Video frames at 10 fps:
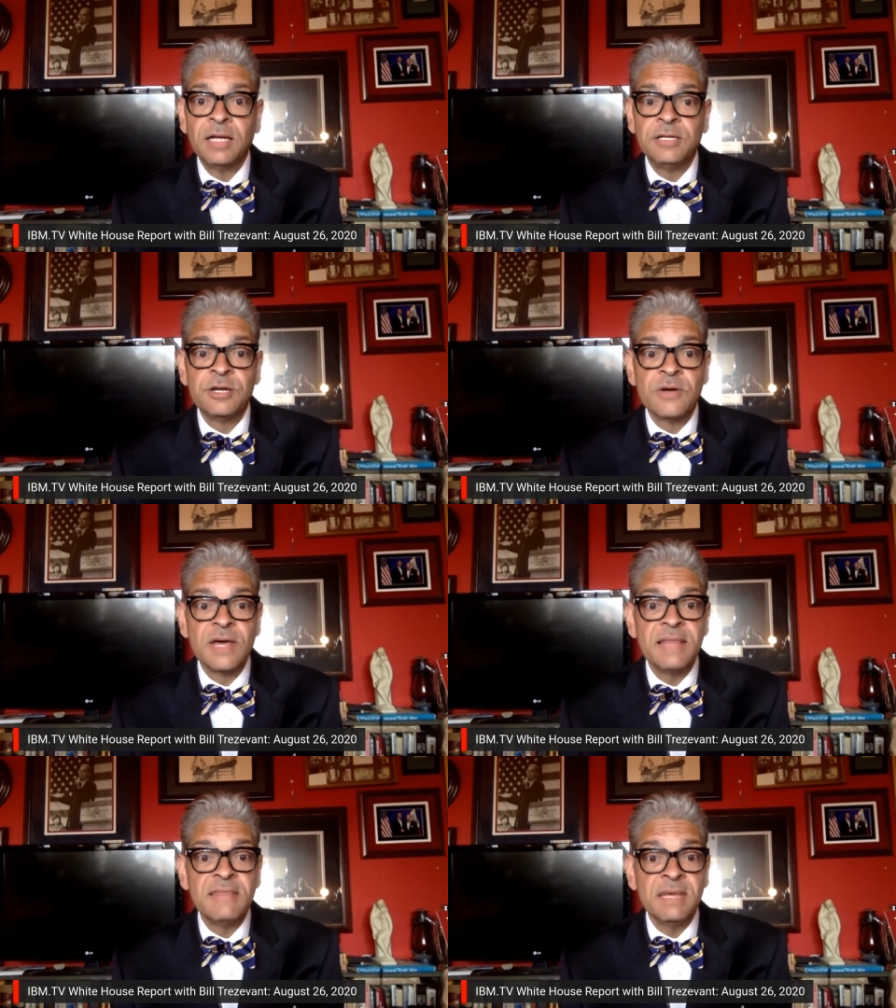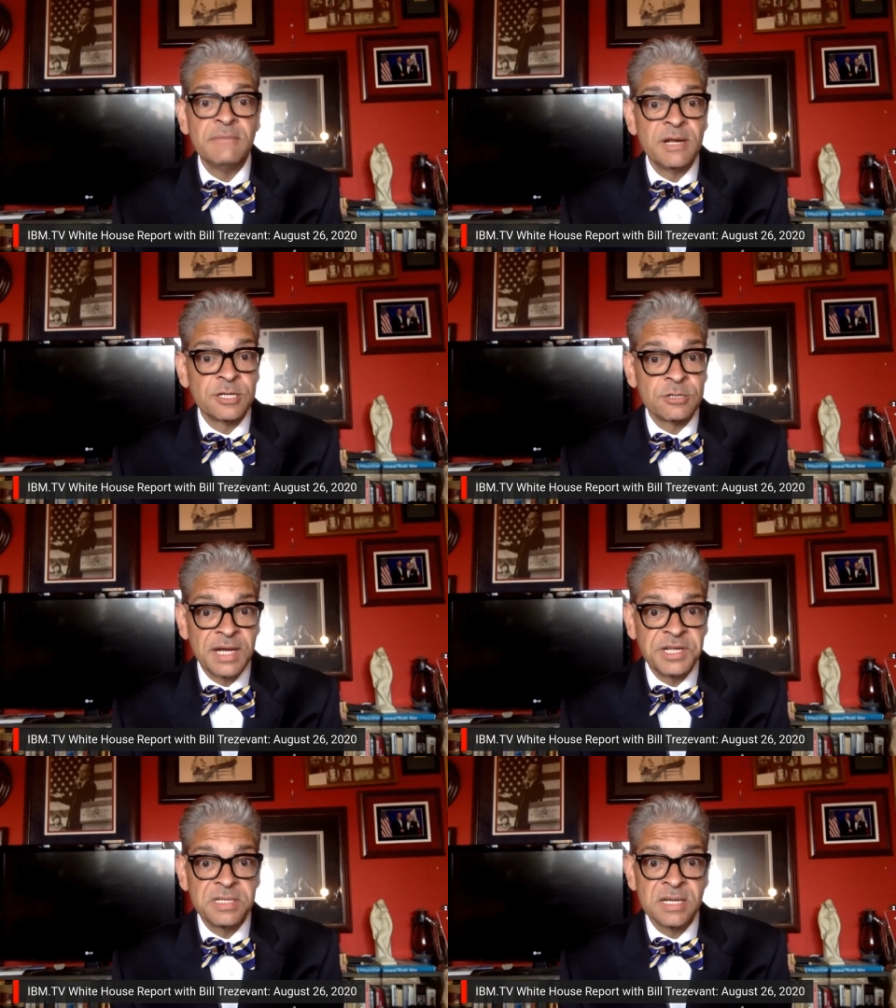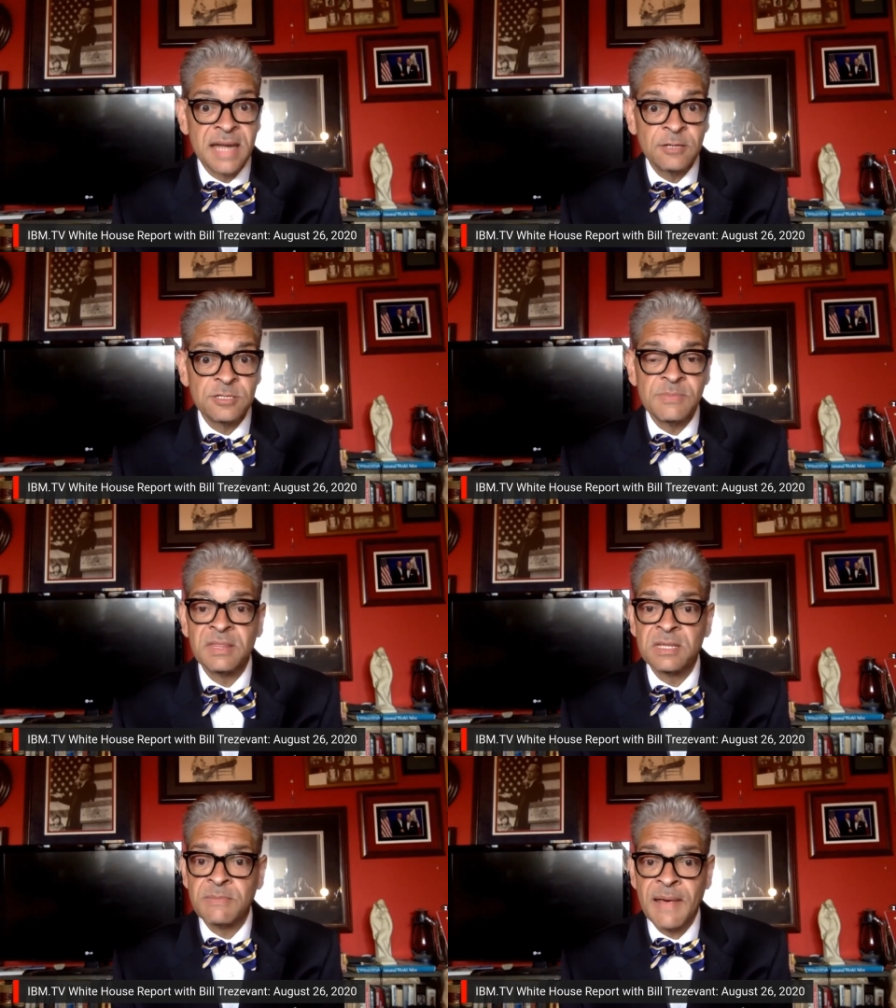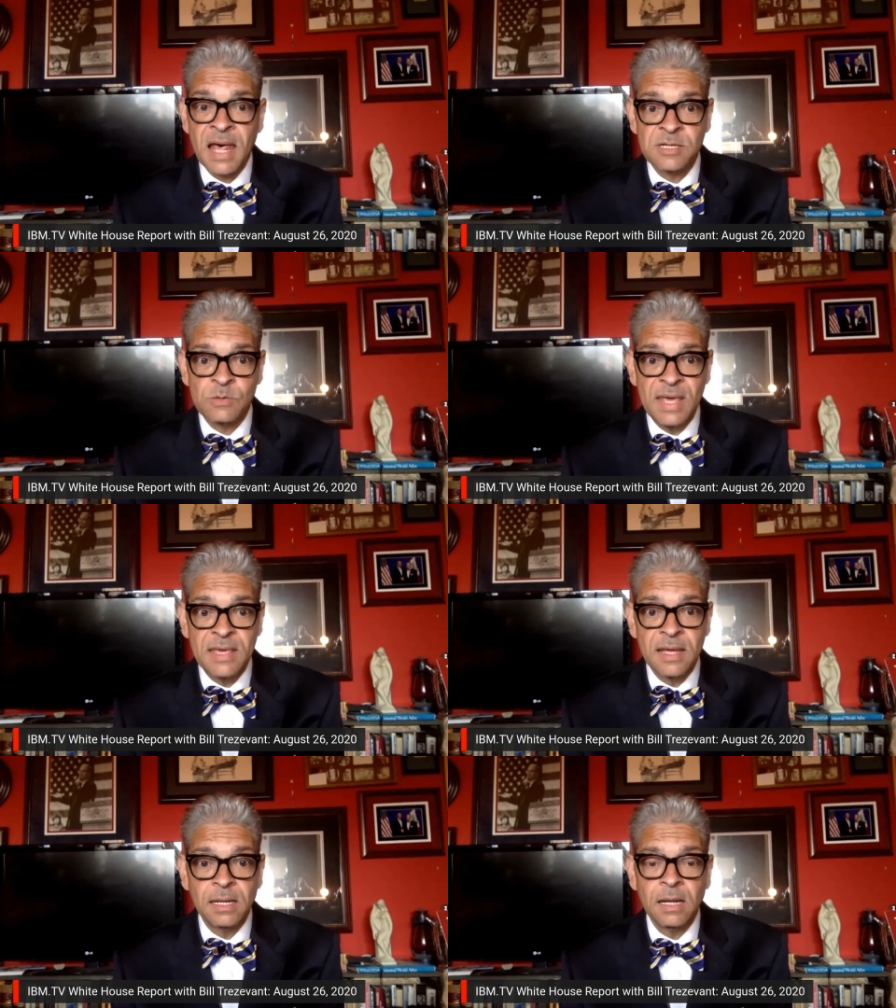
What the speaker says: during the administration's announcement this past weekend,